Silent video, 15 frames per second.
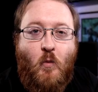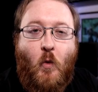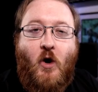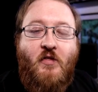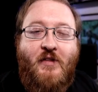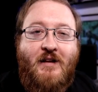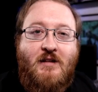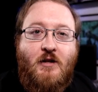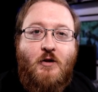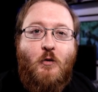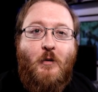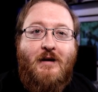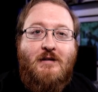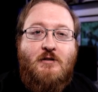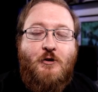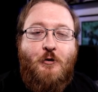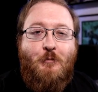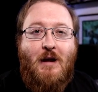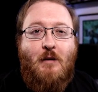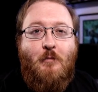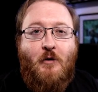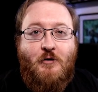one thing to do is to
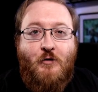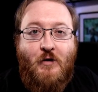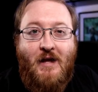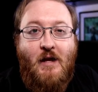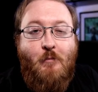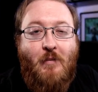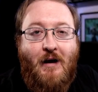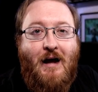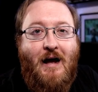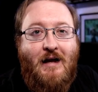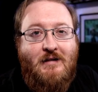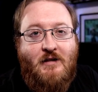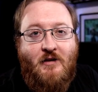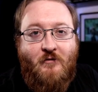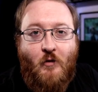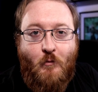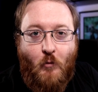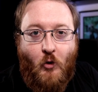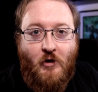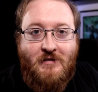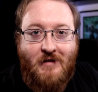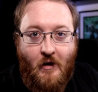remember to keep asking for
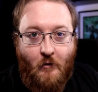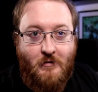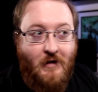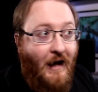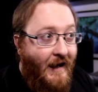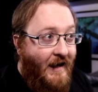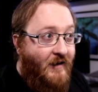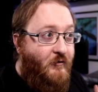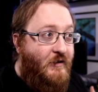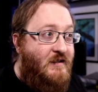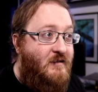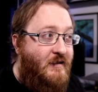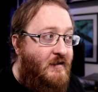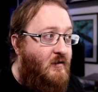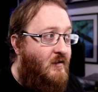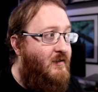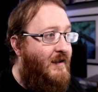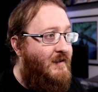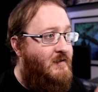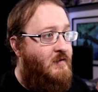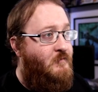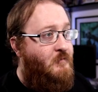more scouts. I have recently done
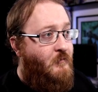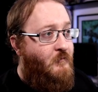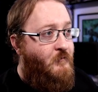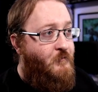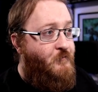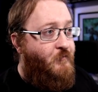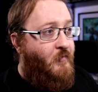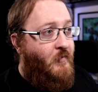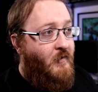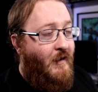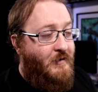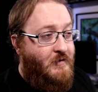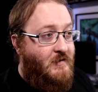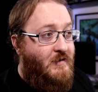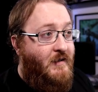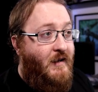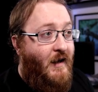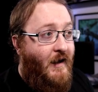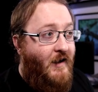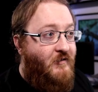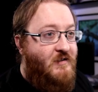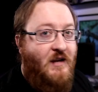this. As you see, I
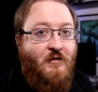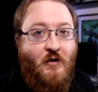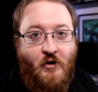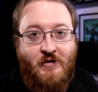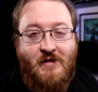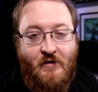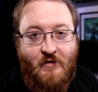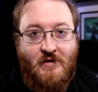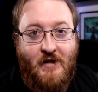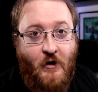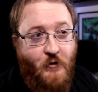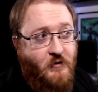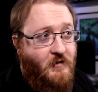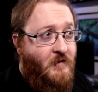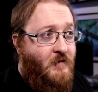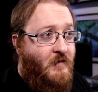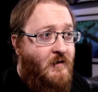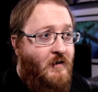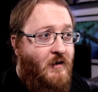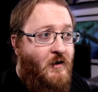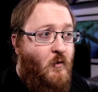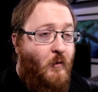have 7 out of 7 scouts.
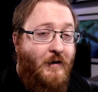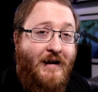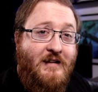When I